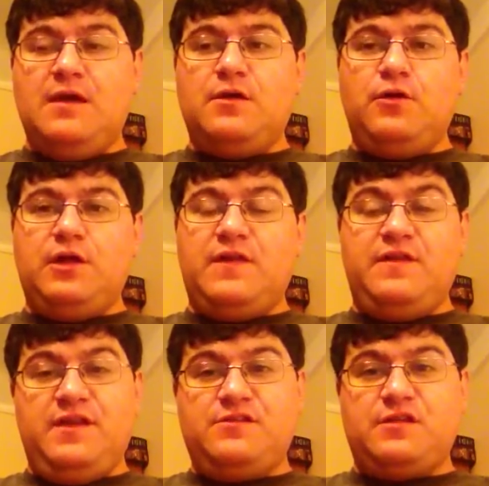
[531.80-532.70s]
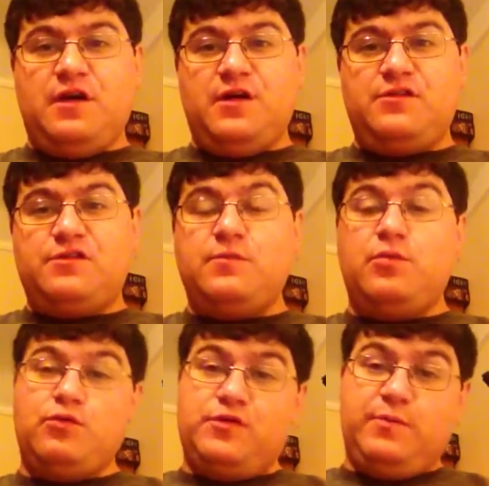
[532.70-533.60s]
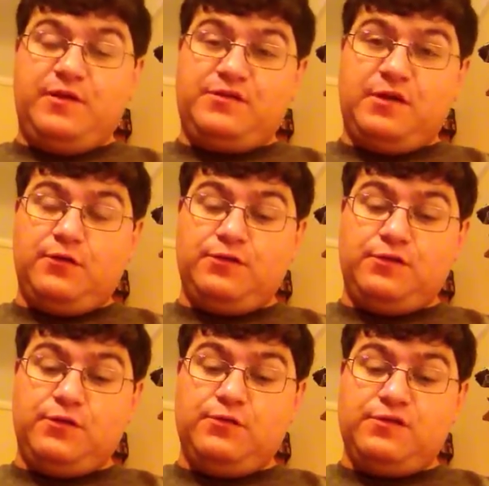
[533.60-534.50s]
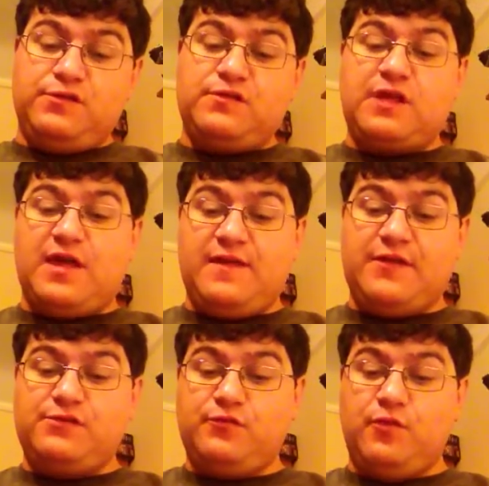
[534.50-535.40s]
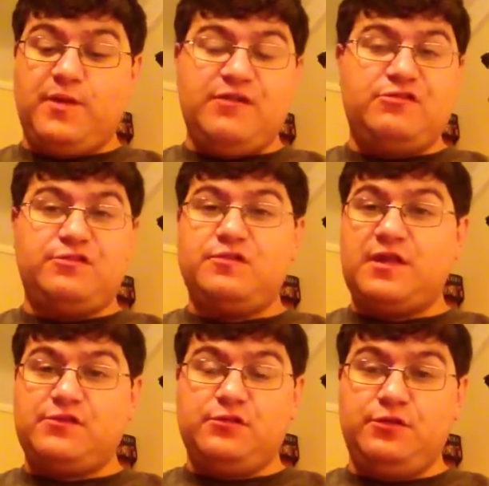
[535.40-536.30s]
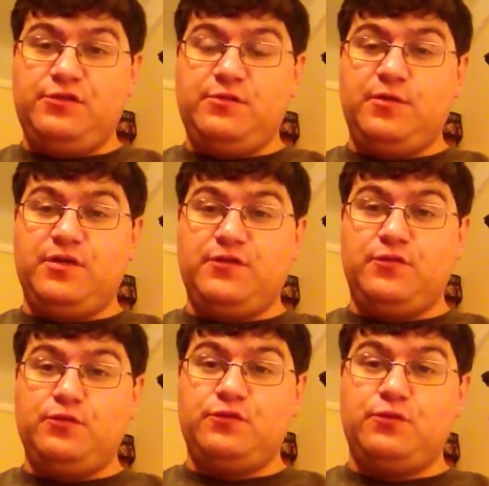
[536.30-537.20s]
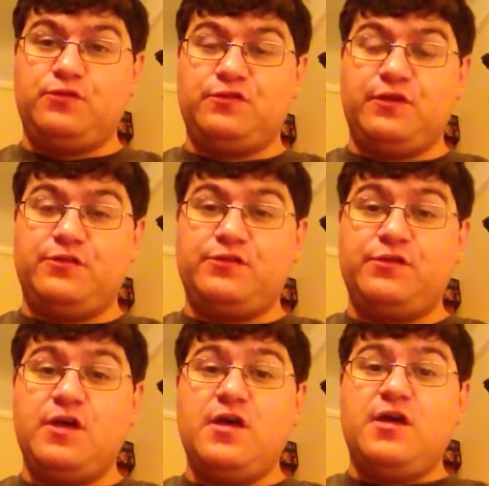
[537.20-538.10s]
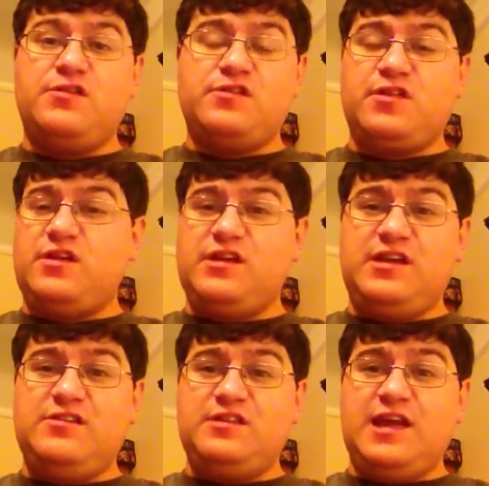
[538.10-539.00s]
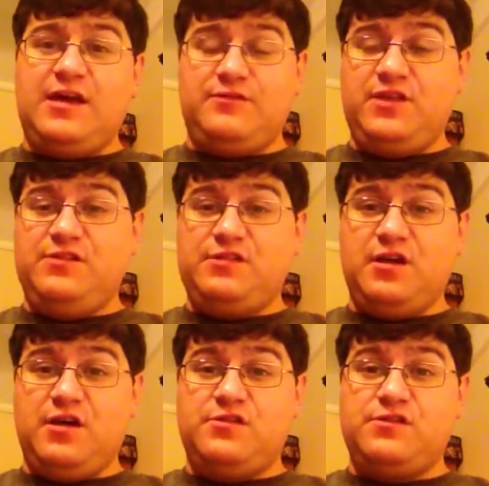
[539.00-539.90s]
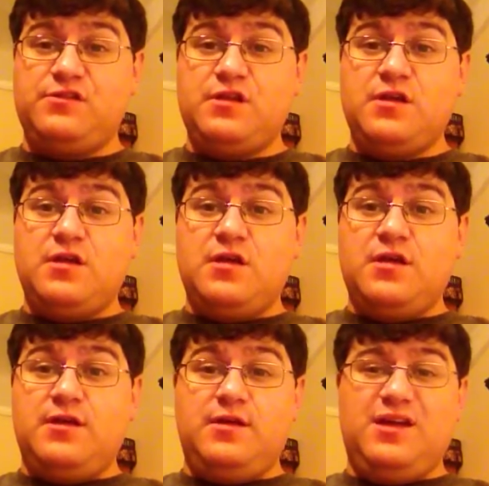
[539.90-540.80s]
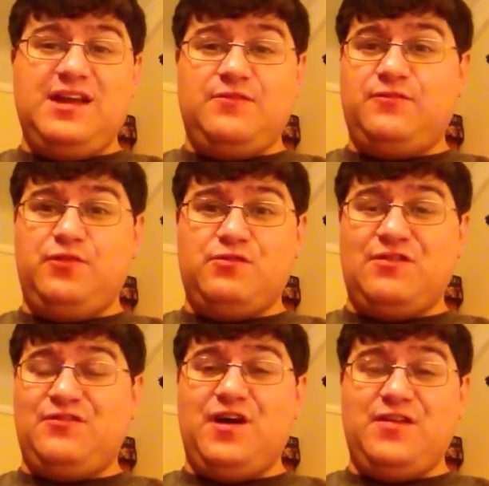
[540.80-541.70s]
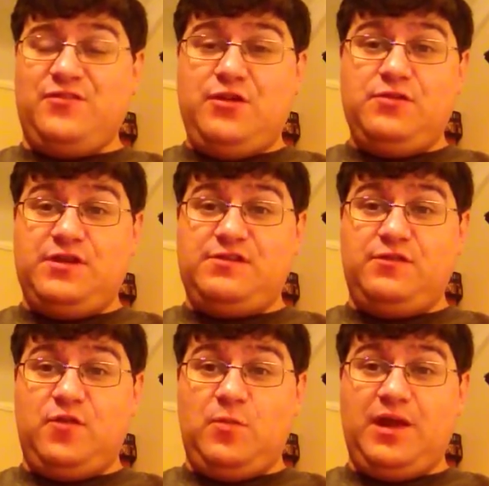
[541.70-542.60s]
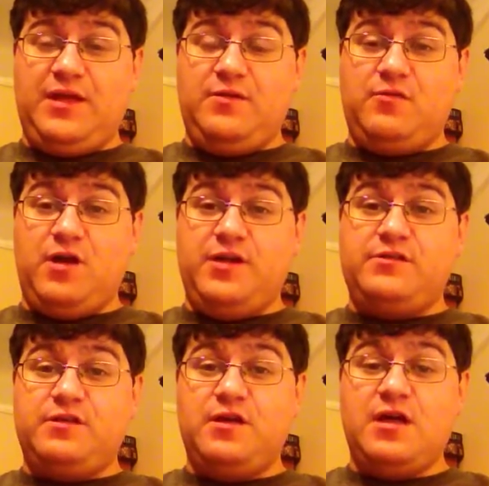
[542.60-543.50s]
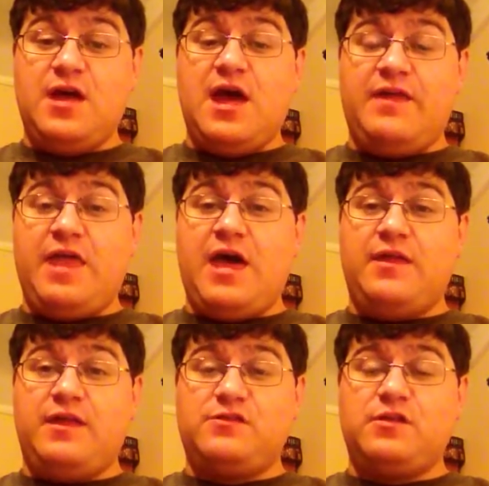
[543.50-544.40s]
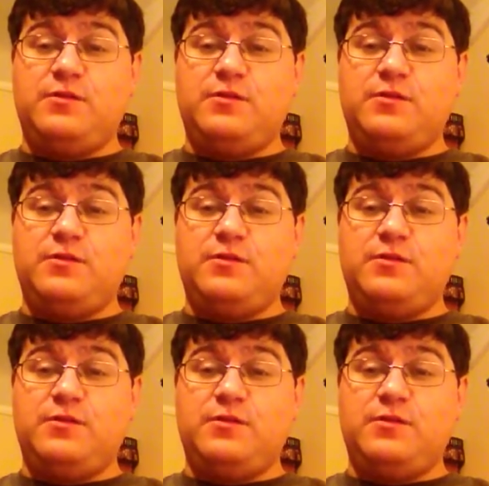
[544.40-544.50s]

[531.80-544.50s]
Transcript: got like these guys supported by stealth suits, and that's a formation, so that's not using one of your Force Org slots. So then you could easily have these guys, you could have 4 or 5 units if you play it right, and that's going